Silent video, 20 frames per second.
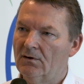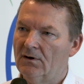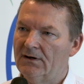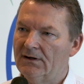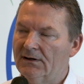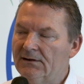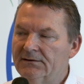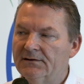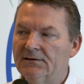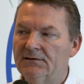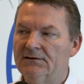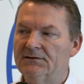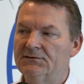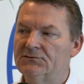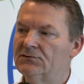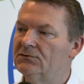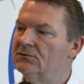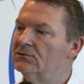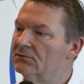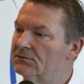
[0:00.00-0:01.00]
elderly
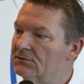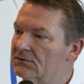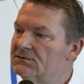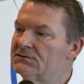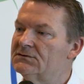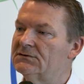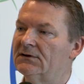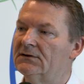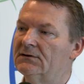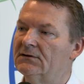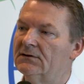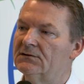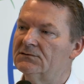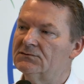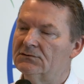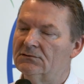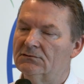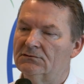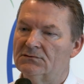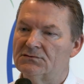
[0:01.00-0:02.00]
students and
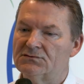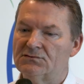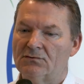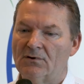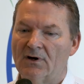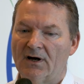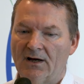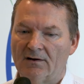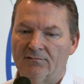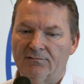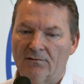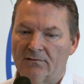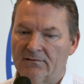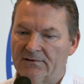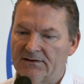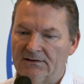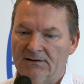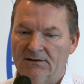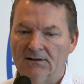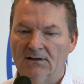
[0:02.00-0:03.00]
students who have
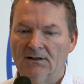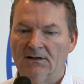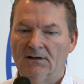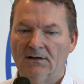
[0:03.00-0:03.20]
already